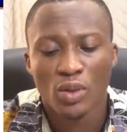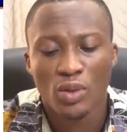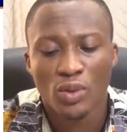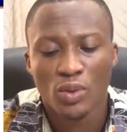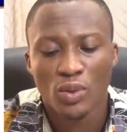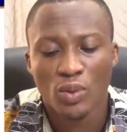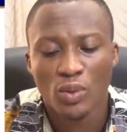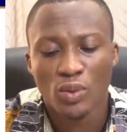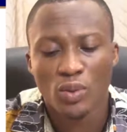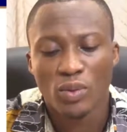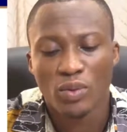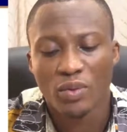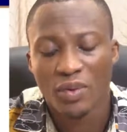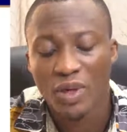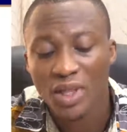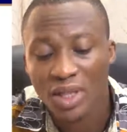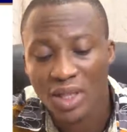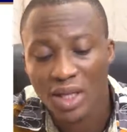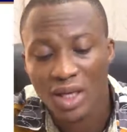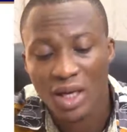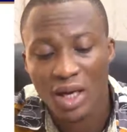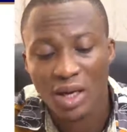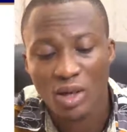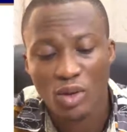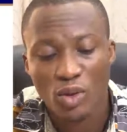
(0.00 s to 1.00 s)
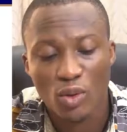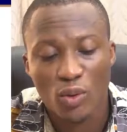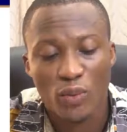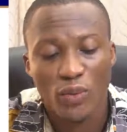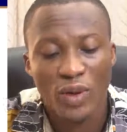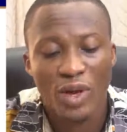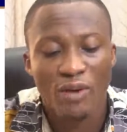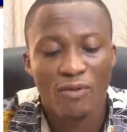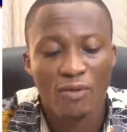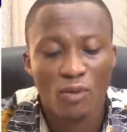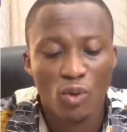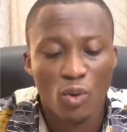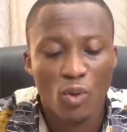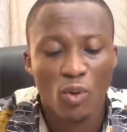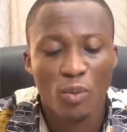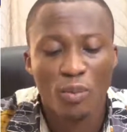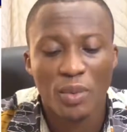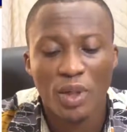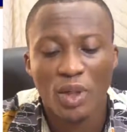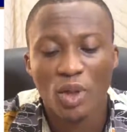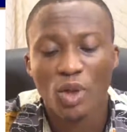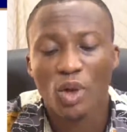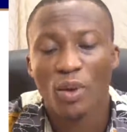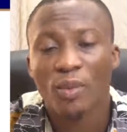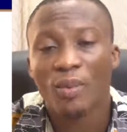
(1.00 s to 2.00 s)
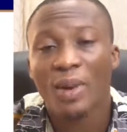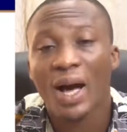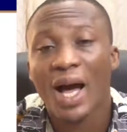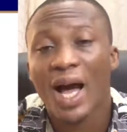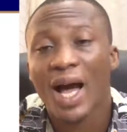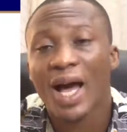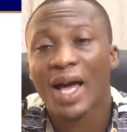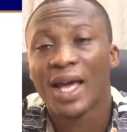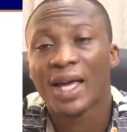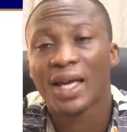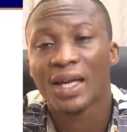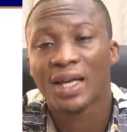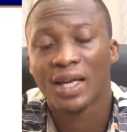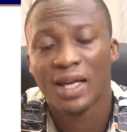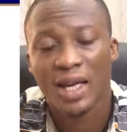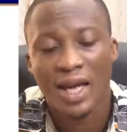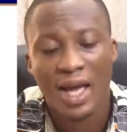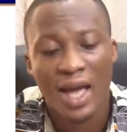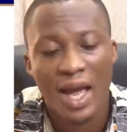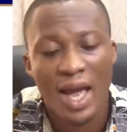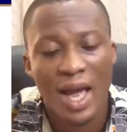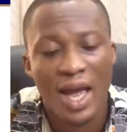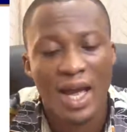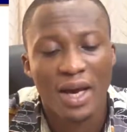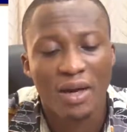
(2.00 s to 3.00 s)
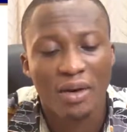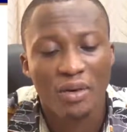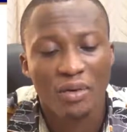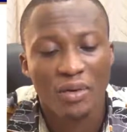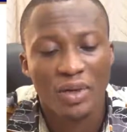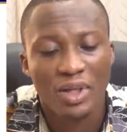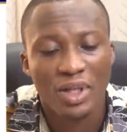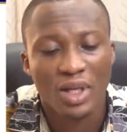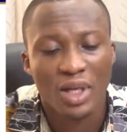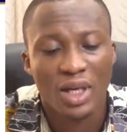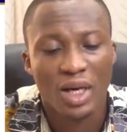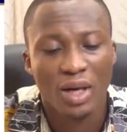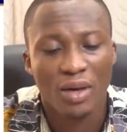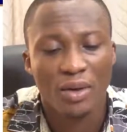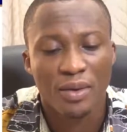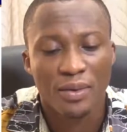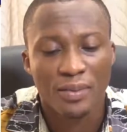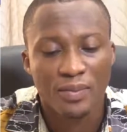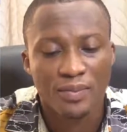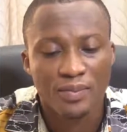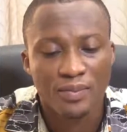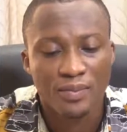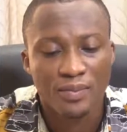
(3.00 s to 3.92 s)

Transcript: to critical. So we have low, medium, high, and critical